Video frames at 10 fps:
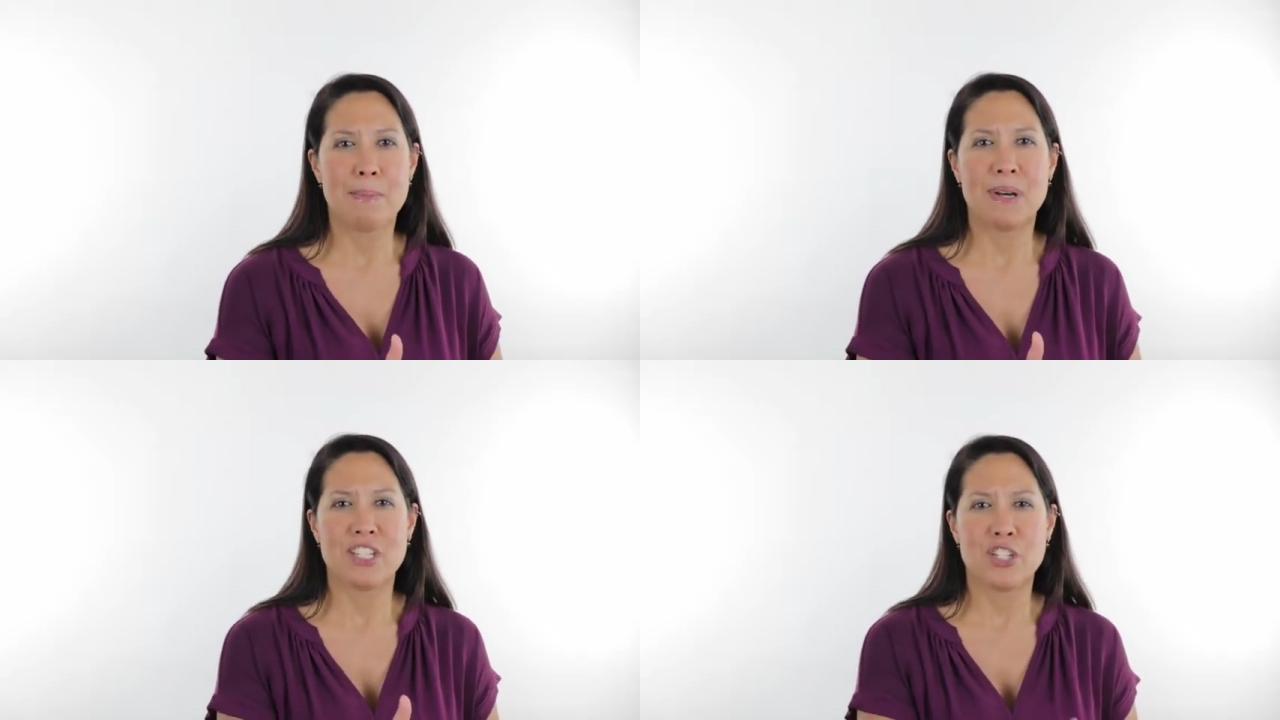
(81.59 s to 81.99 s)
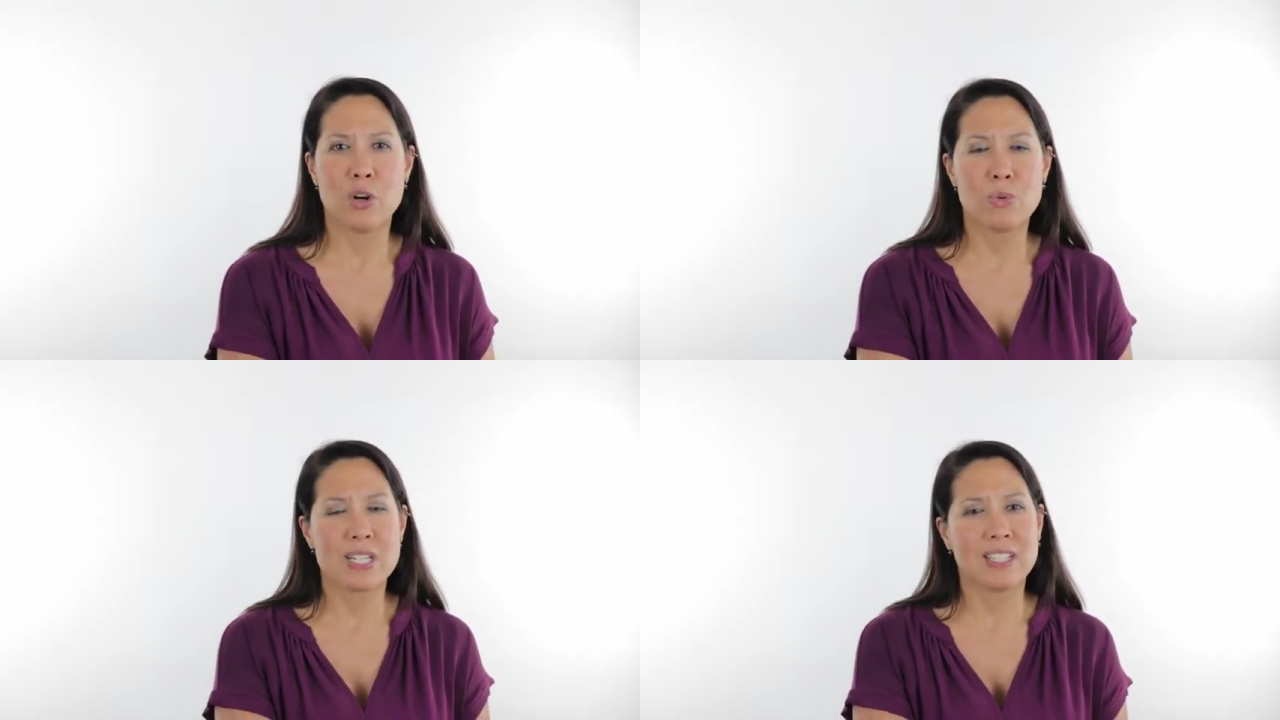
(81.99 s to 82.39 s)
but
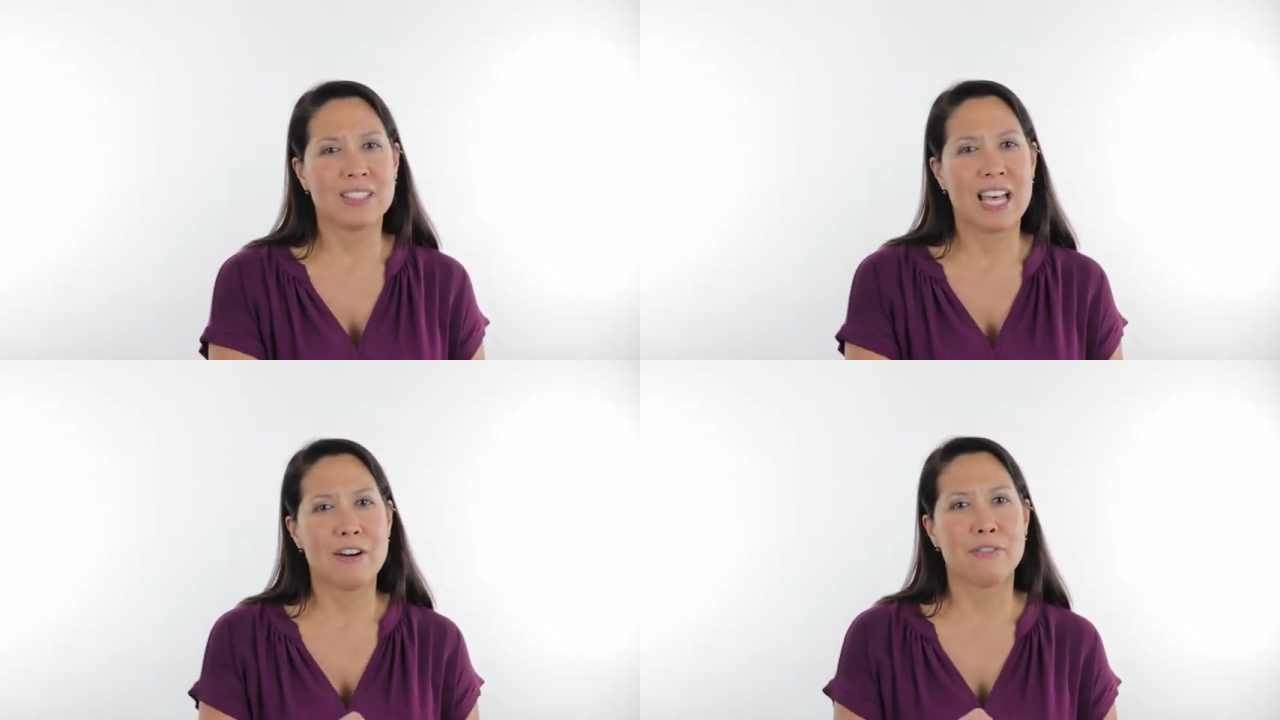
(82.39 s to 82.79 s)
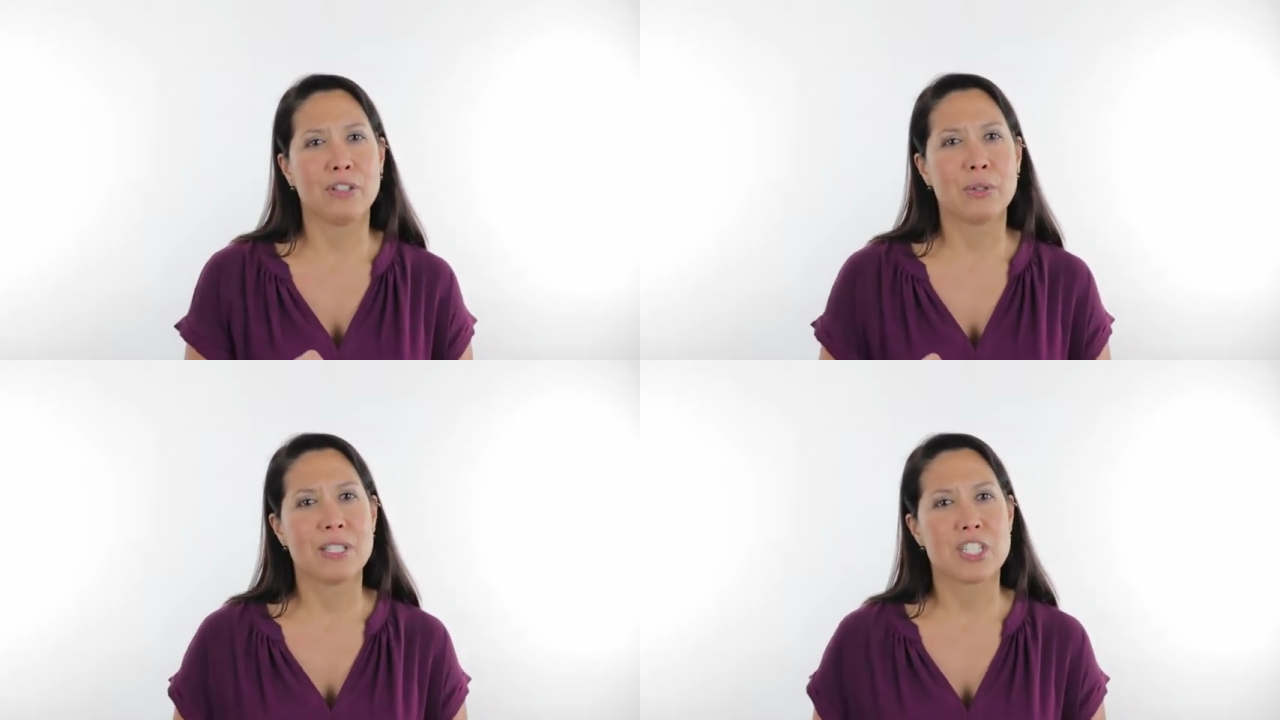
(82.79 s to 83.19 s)
don't allow
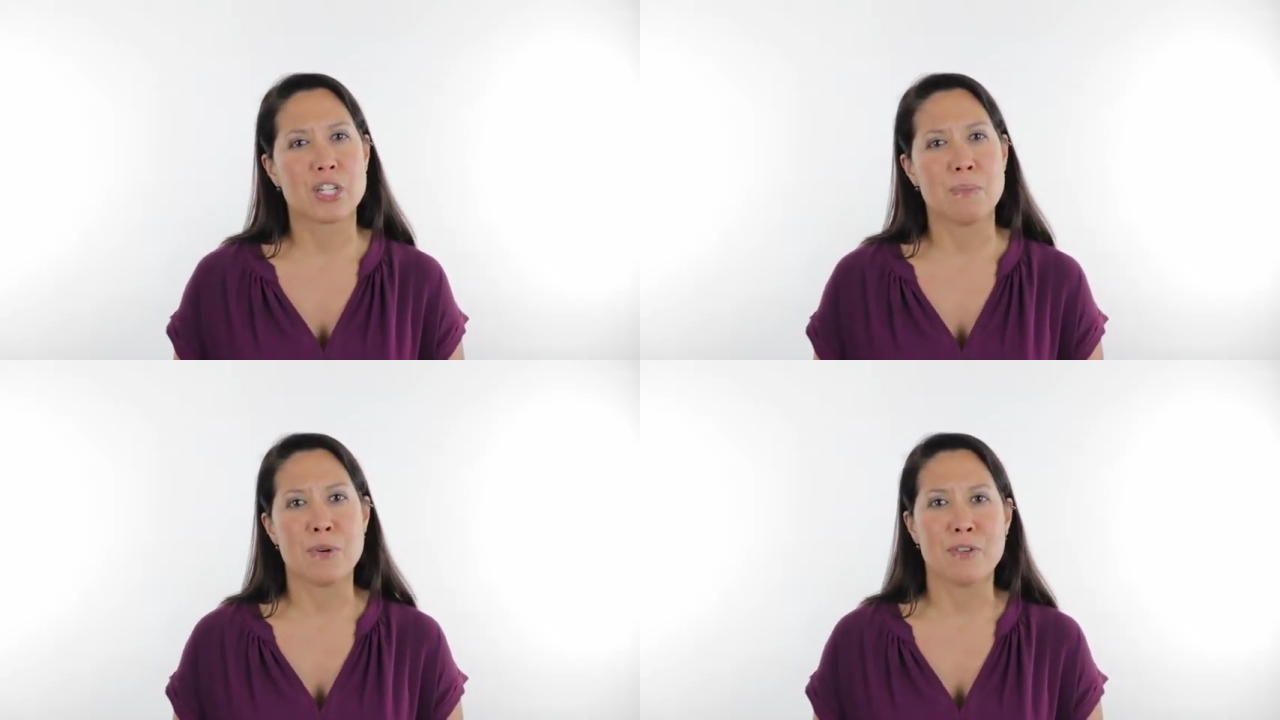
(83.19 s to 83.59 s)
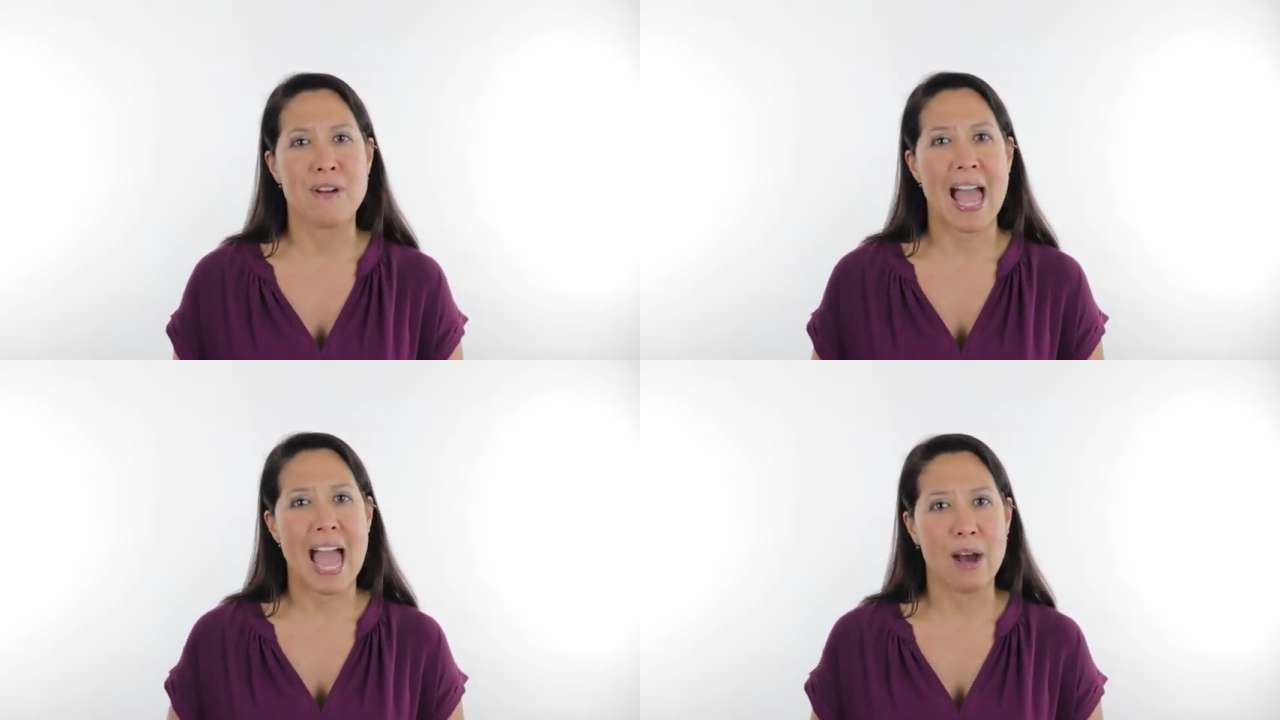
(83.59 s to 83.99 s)
fluids to
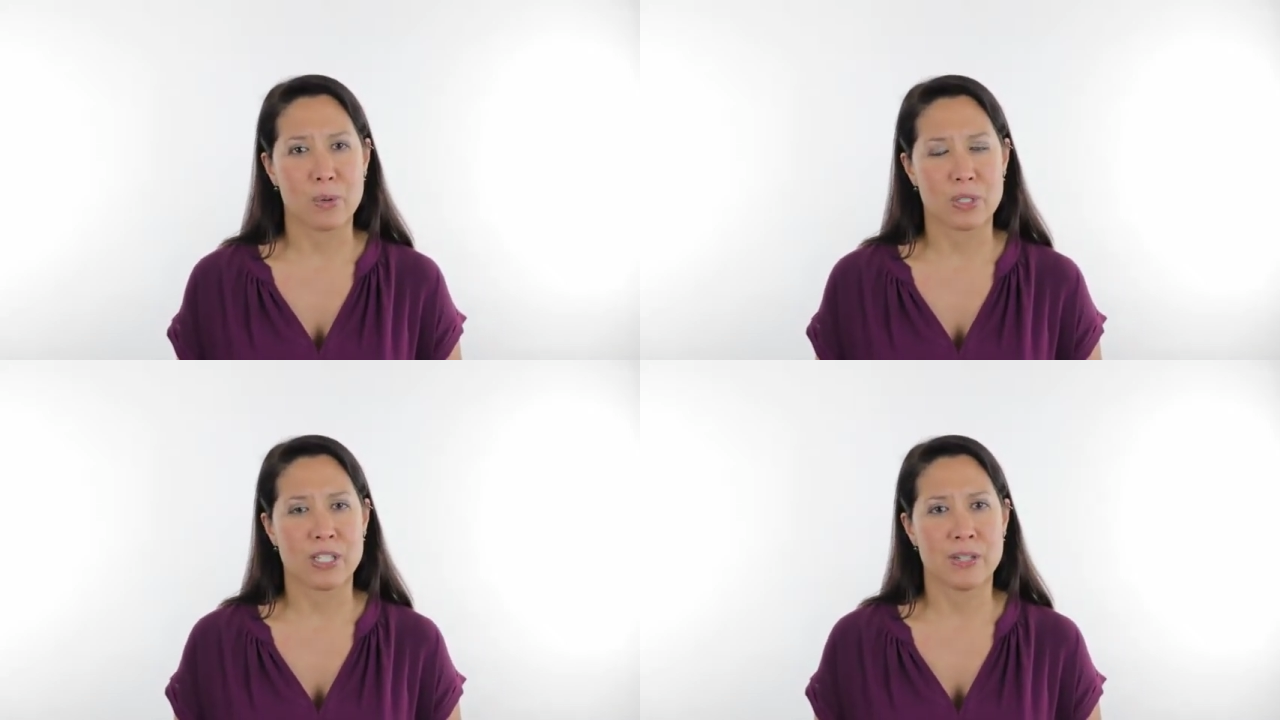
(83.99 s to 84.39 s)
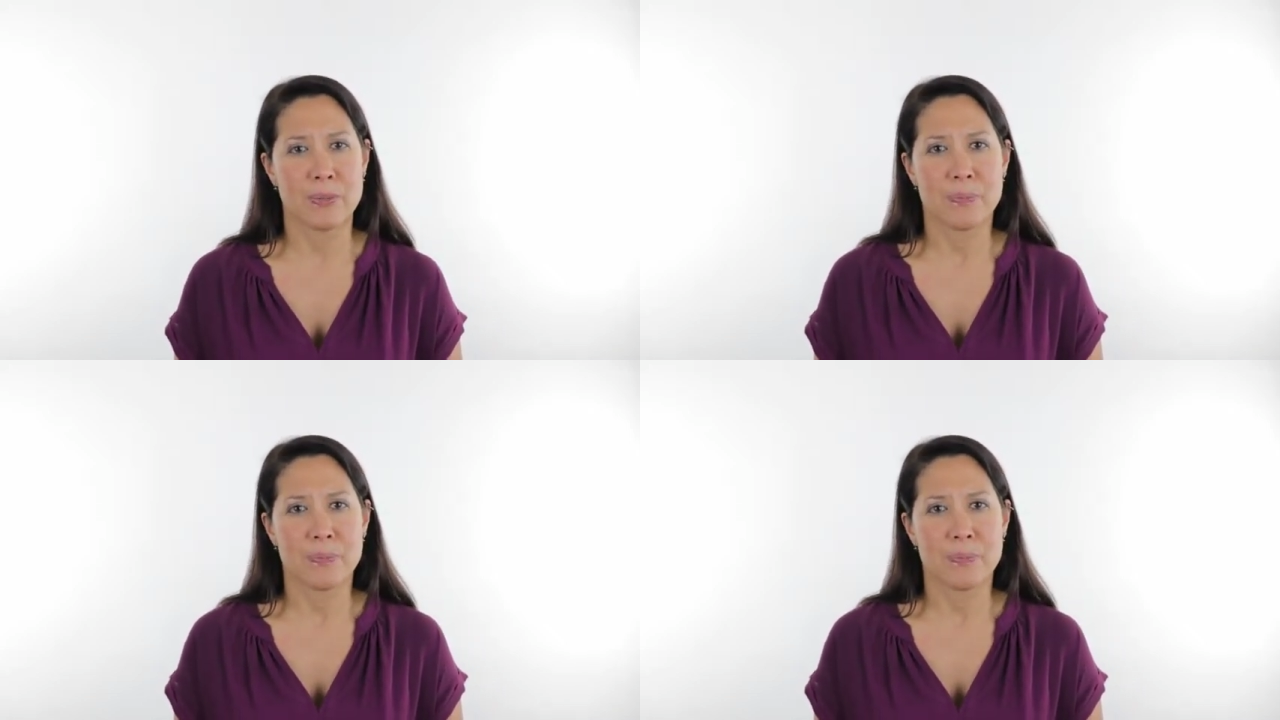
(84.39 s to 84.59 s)
move out.